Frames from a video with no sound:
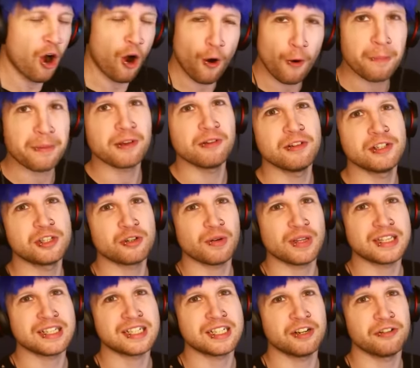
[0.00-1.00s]
Hope you
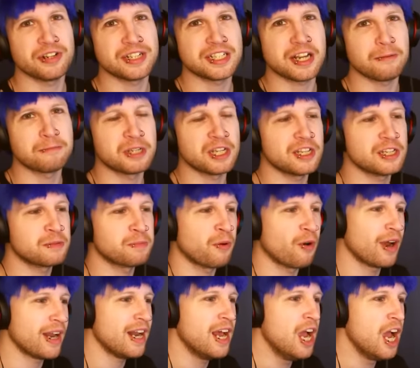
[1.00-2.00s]
enjoyed the series up to this
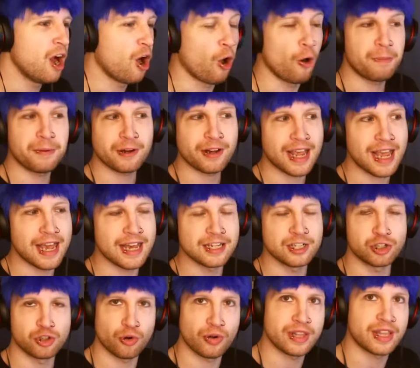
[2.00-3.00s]
point. Hope you're gonna
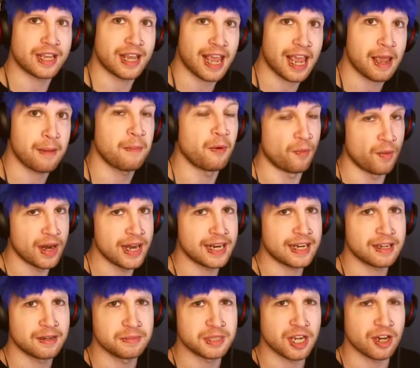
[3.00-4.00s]
enjoy the game when
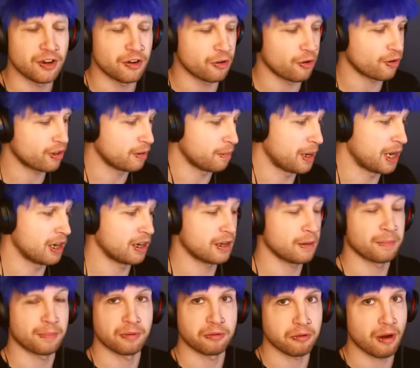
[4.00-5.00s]
it comes out in North
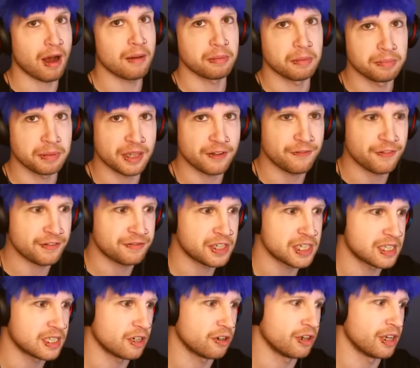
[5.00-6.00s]
America, probably
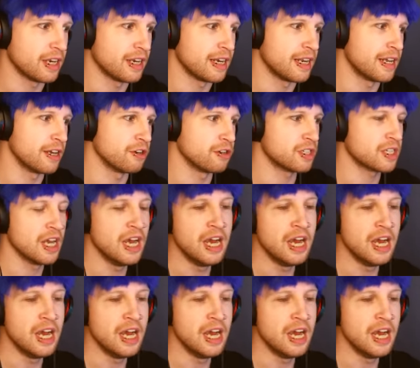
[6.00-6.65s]
fifty zillion years.